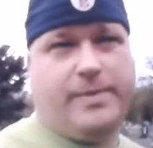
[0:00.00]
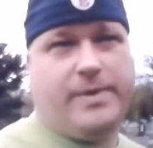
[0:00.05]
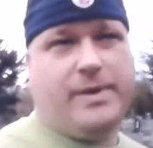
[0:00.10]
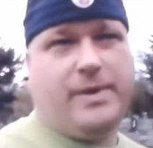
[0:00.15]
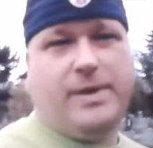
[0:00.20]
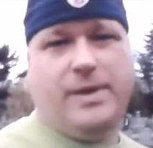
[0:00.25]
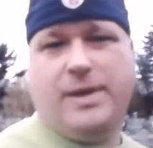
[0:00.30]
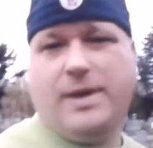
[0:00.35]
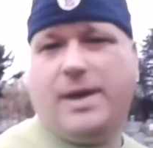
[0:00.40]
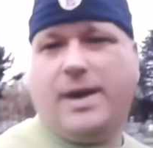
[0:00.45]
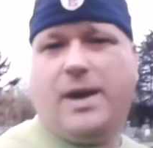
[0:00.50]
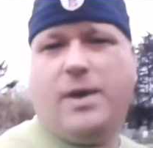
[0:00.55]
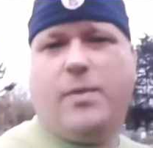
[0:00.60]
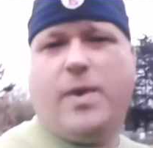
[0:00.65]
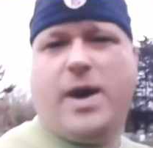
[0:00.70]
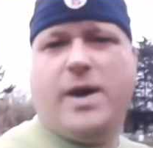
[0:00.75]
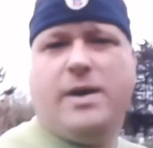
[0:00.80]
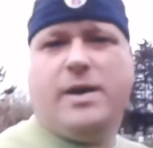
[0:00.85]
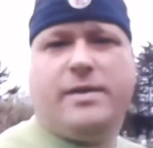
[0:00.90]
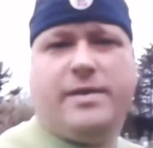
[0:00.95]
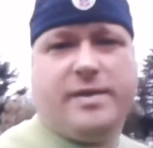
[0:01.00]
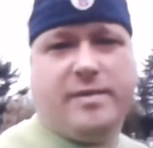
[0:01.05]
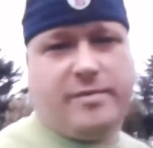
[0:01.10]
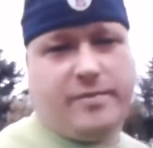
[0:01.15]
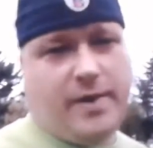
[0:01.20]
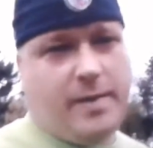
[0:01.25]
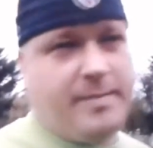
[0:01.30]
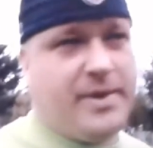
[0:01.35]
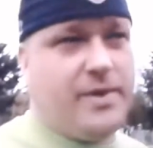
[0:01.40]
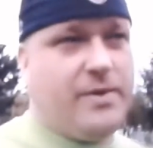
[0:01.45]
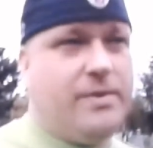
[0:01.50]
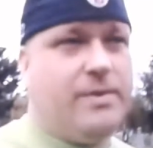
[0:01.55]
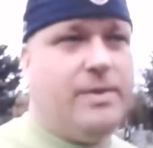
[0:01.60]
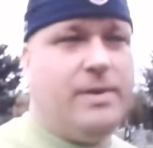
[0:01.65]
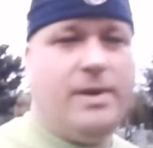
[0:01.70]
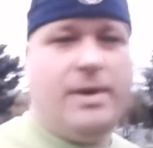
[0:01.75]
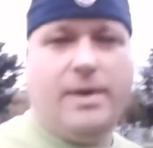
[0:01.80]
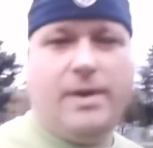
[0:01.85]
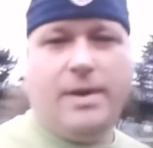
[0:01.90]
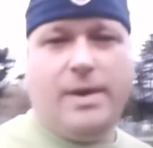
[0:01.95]
I don't want nothing from you.
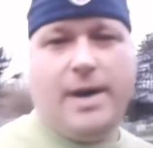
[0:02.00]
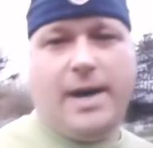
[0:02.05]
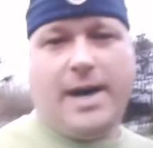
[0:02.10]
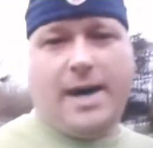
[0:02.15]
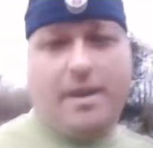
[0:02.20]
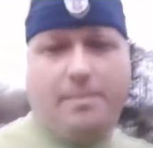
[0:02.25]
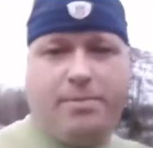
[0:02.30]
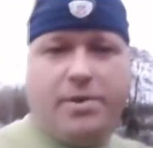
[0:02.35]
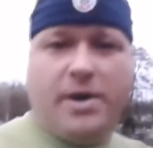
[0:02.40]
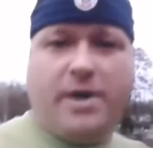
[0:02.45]
I'm